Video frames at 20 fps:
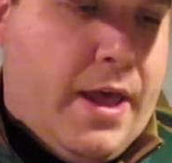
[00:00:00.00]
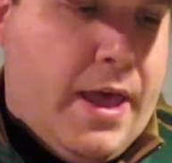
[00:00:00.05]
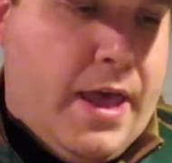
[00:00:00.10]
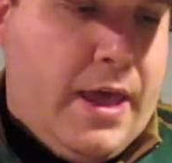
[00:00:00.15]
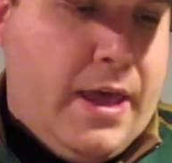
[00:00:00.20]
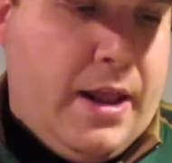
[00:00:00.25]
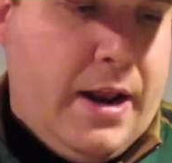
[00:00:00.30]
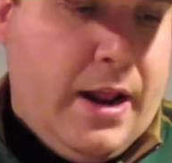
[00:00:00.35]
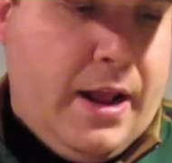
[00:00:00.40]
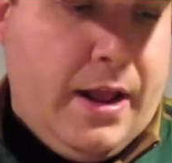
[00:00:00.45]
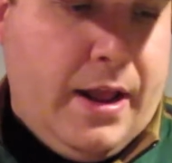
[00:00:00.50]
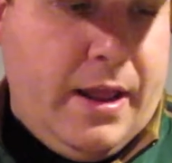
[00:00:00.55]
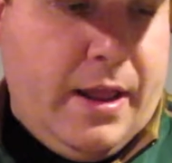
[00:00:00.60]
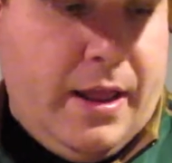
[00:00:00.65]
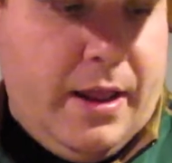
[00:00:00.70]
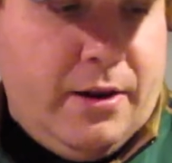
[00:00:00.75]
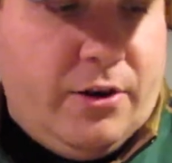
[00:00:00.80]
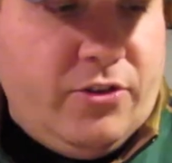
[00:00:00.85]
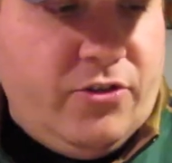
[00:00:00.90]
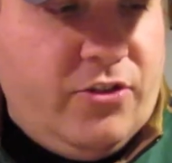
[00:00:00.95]

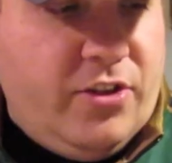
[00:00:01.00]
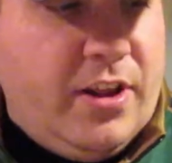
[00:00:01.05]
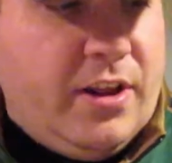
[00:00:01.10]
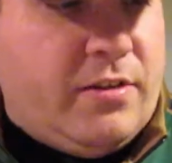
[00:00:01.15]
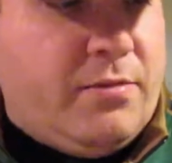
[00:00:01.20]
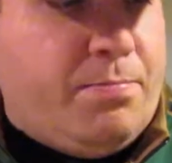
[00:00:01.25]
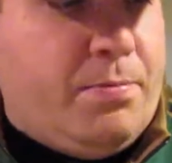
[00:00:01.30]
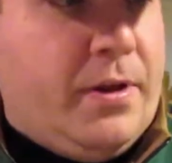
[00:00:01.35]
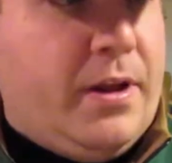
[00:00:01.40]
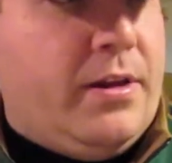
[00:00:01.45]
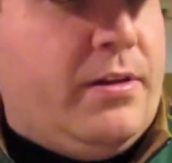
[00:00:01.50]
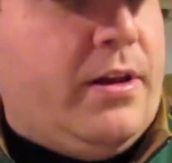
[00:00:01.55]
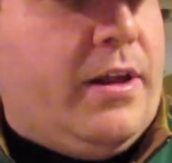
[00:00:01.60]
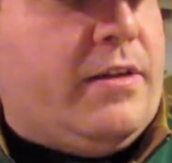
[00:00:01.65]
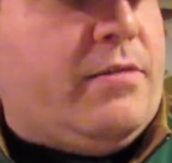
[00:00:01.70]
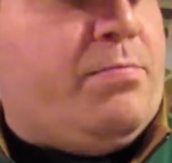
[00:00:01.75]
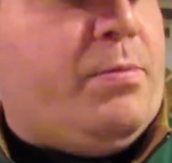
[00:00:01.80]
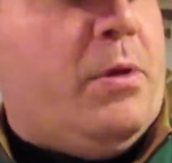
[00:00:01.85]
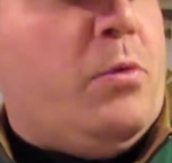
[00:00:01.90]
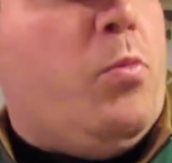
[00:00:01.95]
And just to
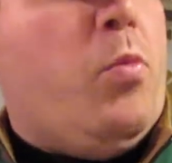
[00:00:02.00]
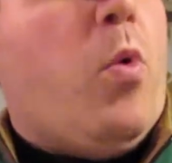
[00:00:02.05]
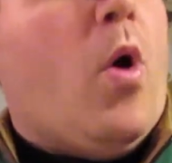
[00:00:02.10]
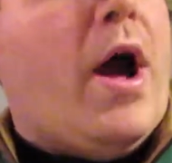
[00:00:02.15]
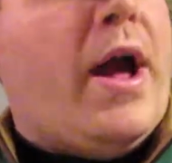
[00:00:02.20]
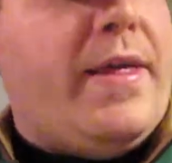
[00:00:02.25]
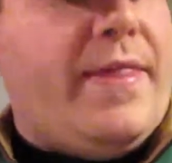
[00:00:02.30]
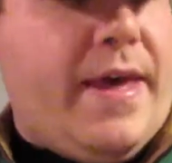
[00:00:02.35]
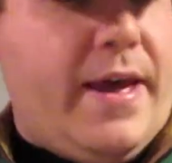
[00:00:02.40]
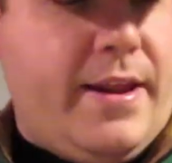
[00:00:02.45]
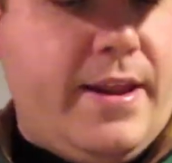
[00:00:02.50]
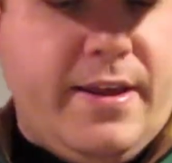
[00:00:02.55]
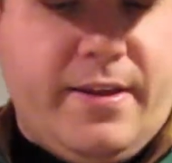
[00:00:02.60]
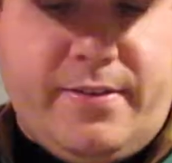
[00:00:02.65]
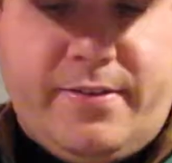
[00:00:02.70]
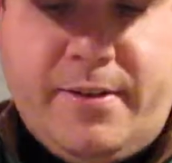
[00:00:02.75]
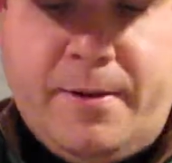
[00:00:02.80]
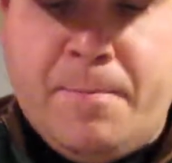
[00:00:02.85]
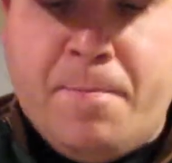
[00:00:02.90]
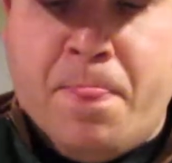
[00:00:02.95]
explain why that
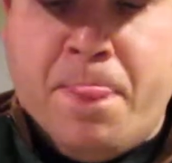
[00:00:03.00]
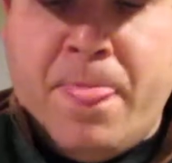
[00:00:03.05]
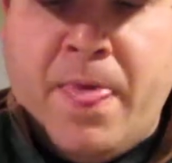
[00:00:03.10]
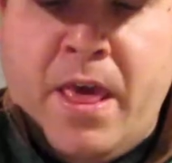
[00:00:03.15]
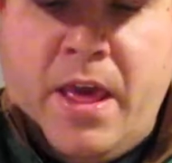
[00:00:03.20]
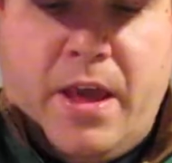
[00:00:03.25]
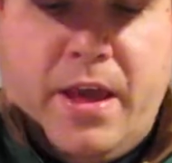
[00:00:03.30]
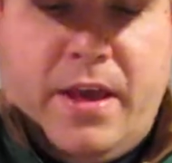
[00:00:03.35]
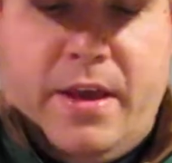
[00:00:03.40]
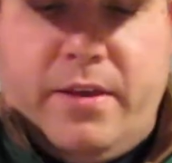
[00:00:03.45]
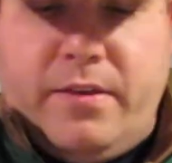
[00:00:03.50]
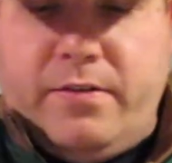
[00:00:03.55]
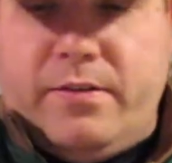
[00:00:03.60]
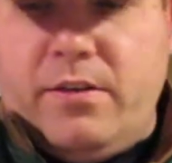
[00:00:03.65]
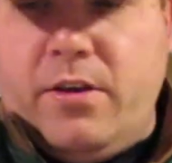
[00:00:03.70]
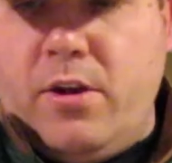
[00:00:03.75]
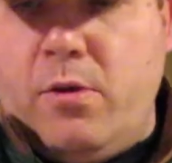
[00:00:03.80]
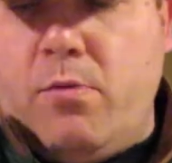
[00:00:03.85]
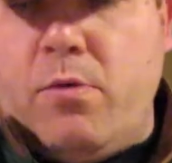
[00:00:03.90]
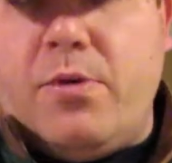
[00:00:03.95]
is you know,